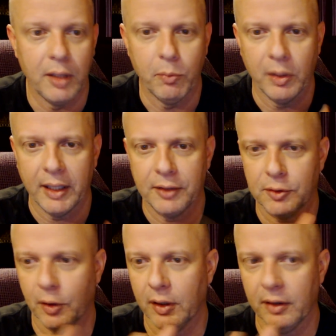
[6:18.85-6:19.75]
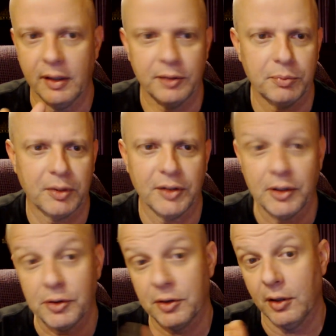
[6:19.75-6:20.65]
it, when I started this because
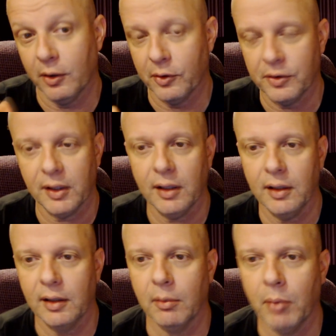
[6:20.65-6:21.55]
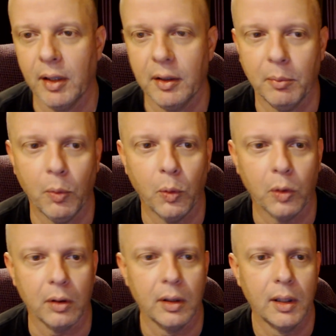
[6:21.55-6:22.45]
I just didn't understand. And the, and the
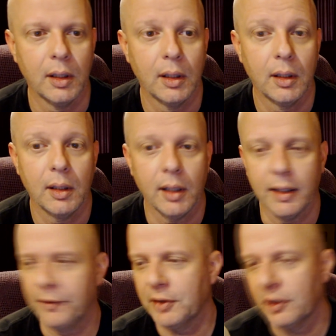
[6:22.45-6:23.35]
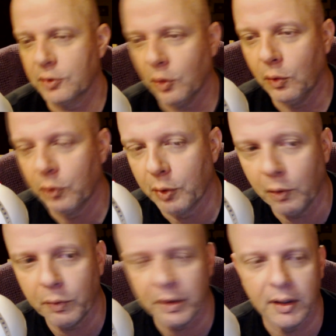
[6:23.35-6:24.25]
more, and I've said this over
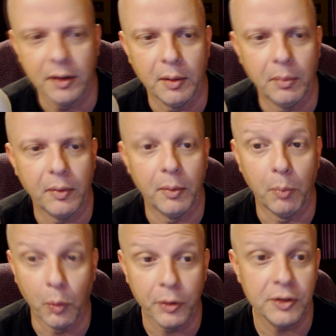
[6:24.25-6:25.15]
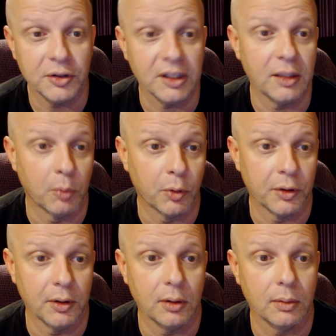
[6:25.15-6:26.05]
and over again, the, the more you see, the
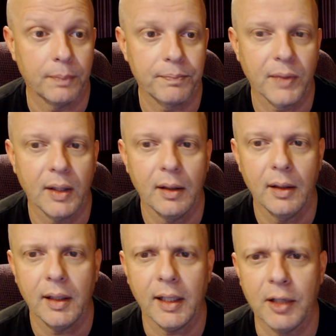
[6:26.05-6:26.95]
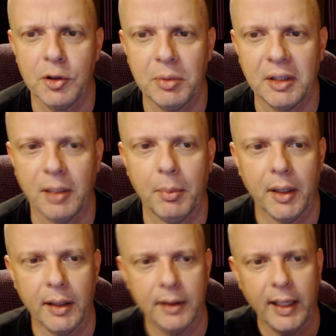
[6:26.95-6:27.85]
more you know. And you become
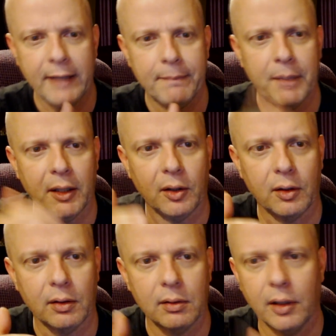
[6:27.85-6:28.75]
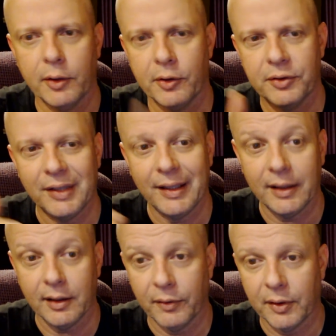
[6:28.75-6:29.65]
a, a better
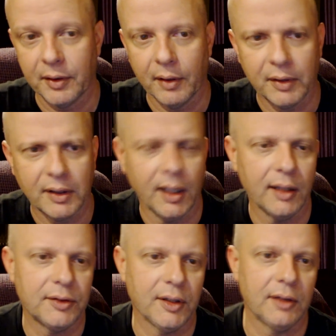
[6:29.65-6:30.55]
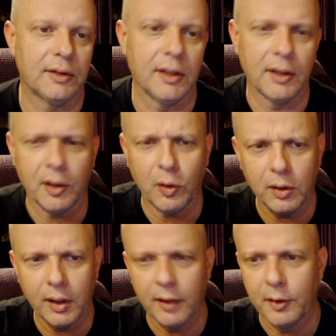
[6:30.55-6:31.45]
understanding of the of the content in the
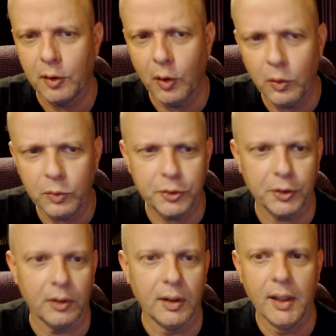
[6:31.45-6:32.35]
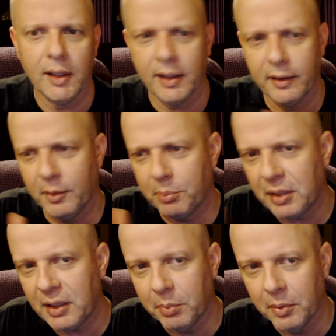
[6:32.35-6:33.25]
in the culture in the
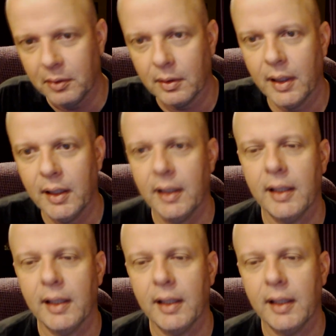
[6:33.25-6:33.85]
people,